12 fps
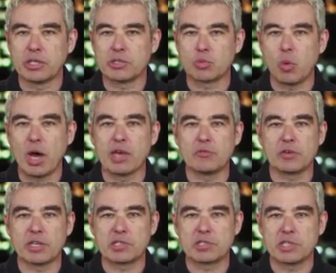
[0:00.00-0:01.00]
wife
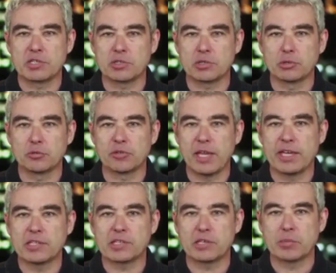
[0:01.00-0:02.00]
and his sister who
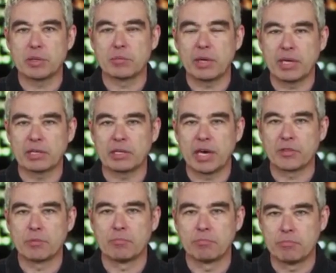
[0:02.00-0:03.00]
flanked him and got
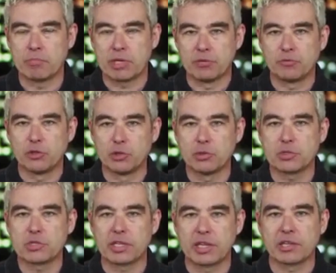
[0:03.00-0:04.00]
them
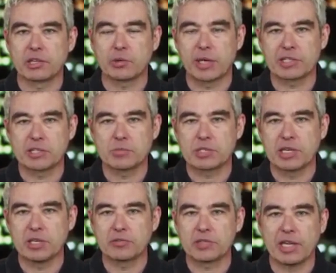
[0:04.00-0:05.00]
confused, and then corrected
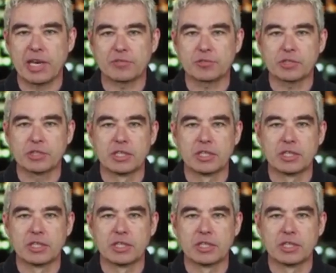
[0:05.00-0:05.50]
himself to laughter.